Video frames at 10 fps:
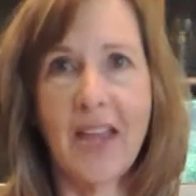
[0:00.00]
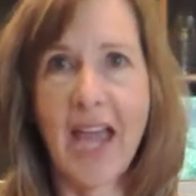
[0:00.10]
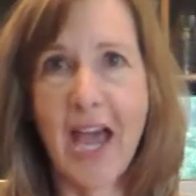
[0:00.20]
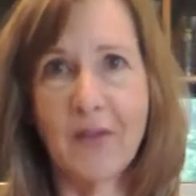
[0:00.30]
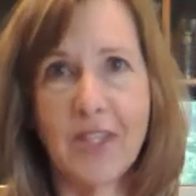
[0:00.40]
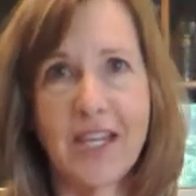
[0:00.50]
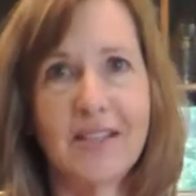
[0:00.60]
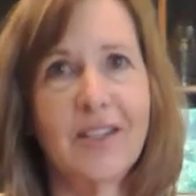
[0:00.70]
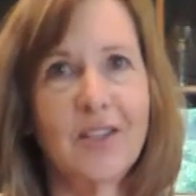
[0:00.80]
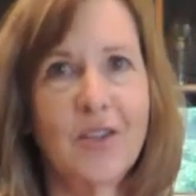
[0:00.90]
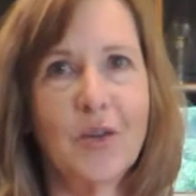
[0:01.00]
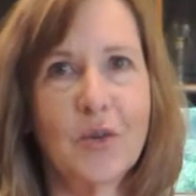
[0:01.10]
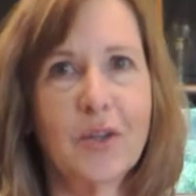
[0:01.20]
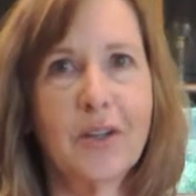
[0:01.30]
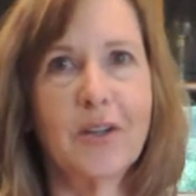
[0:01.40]
have these in
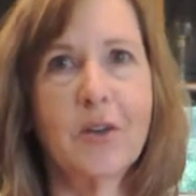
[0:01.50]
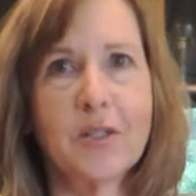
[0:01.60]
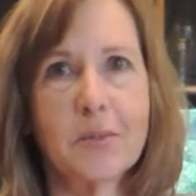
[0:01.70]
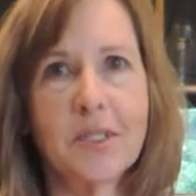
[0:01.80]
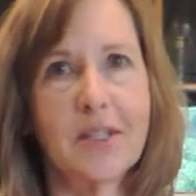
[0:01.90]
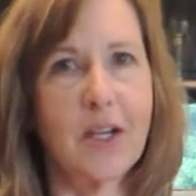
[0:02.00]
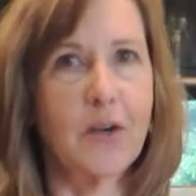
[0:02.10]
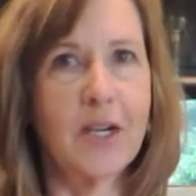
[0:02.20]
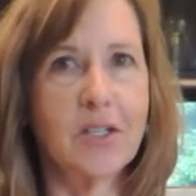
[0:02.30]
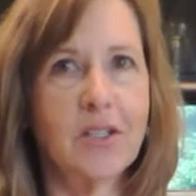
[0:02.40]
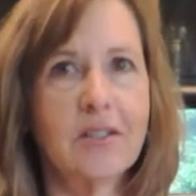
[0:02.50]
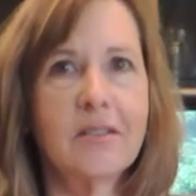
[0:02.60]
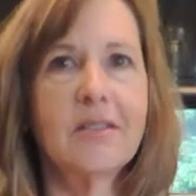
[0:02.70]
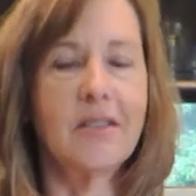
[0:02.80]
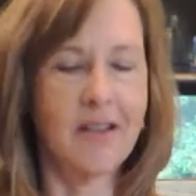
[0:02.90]
your Christmas
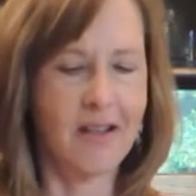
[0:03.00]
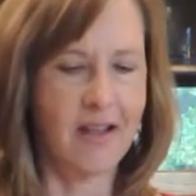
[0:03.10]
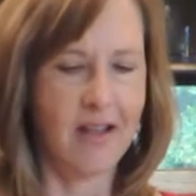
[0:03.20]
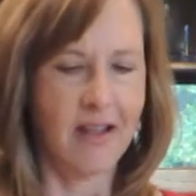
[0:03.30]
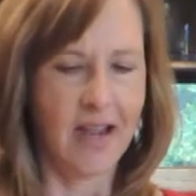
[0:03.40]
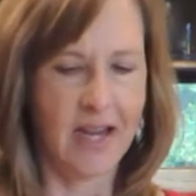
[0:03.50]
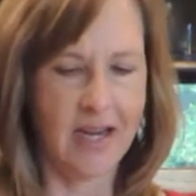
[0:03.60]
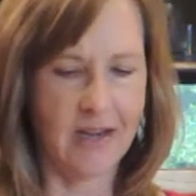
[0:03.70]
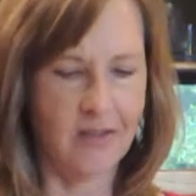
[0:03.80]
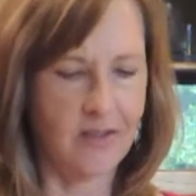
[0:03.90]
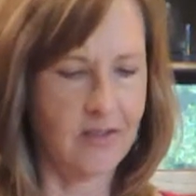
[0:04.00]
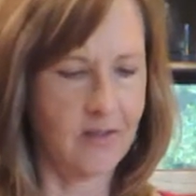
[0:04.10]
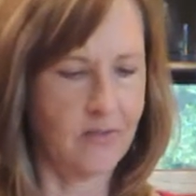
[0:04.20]
decorations. And